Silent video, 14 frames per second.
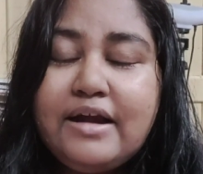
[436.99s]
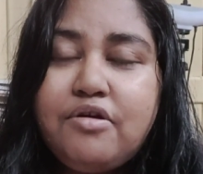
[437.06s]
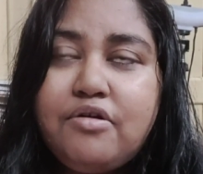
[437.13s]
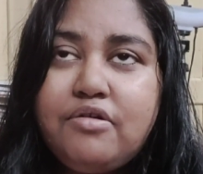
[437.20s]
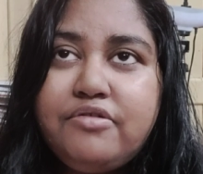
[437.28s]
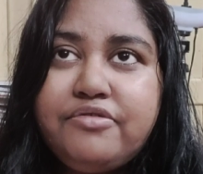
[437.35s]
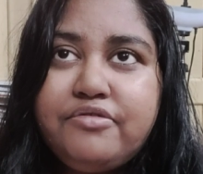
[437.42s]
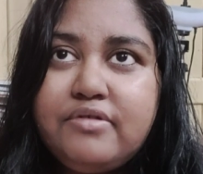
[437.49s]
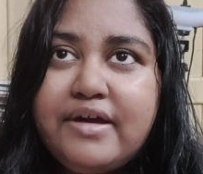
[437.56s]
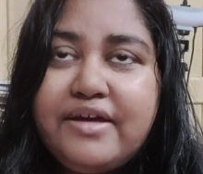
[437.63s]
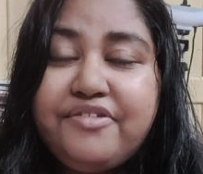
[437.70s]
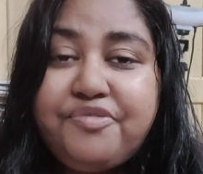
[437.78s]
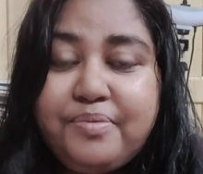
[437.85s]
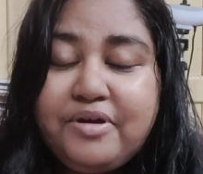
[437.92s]
and
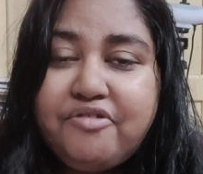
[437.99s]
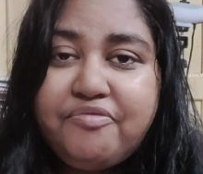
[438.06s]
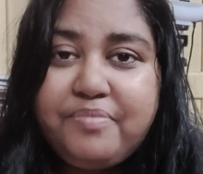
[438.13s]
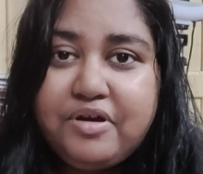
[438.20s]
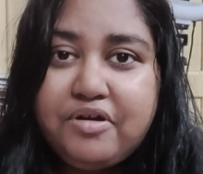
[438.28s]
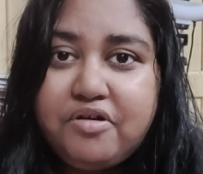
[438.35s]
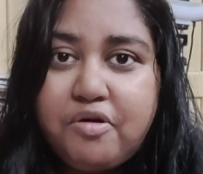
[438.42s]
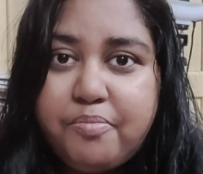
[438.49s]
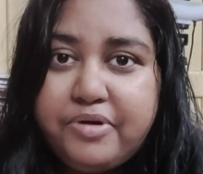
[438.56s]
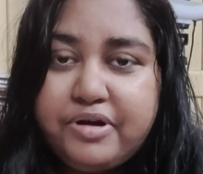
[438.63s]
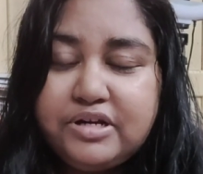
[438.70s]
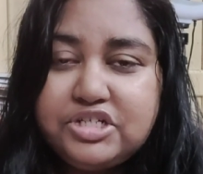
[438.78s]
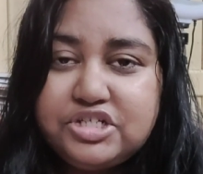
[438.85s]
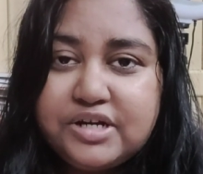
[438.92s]
also SPFBA
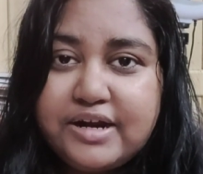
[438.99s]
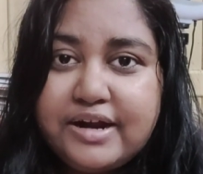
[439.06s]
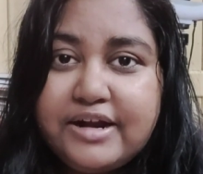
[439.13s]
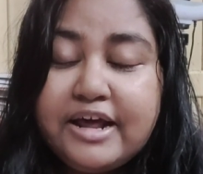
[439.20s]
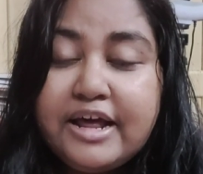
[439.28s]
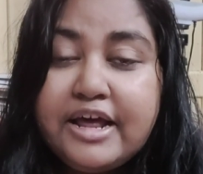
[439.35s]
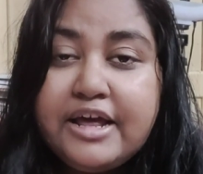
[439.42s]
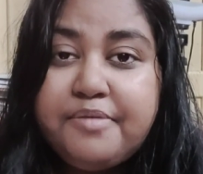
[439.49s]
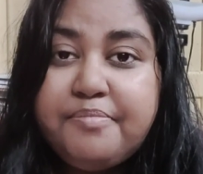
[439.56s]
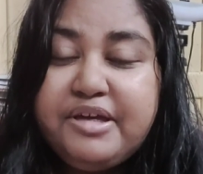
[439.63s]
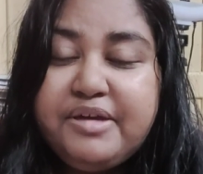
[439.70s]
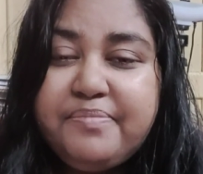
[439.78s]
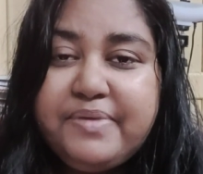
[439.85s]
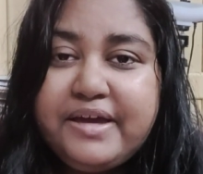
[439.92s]
competition and
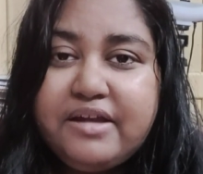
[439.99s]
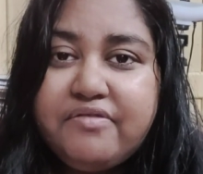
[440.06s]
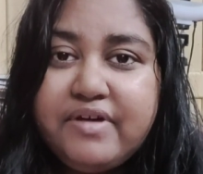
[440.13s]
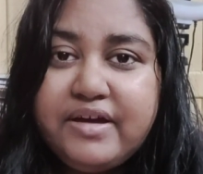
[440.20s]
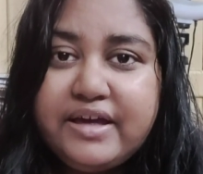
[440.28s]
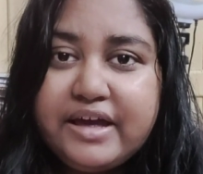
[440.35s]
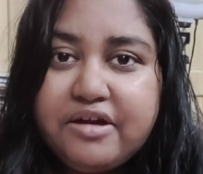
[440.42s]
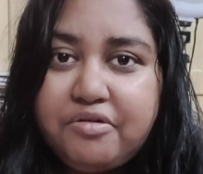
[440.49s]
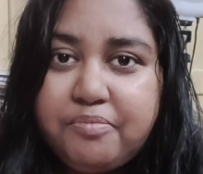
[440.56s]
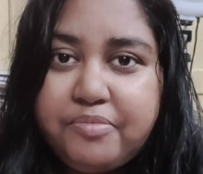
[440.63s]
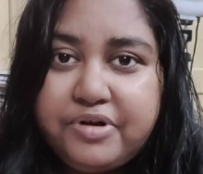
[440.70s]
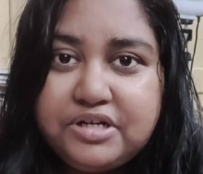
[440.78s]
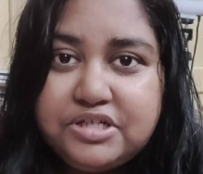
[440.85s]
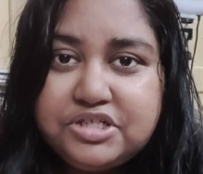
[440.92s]
BBNYA
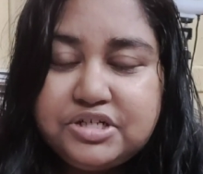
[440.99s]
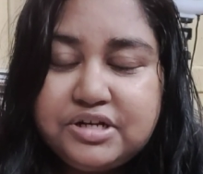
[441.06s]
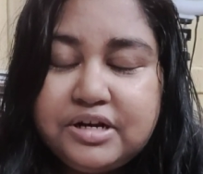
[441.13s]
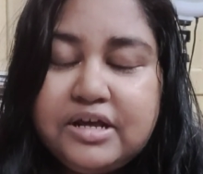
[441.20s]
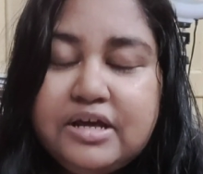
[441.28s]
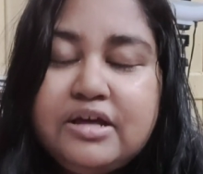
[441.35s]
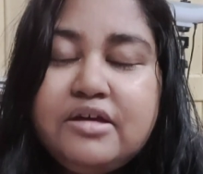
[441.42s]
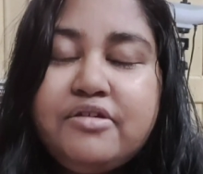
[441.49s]
competition.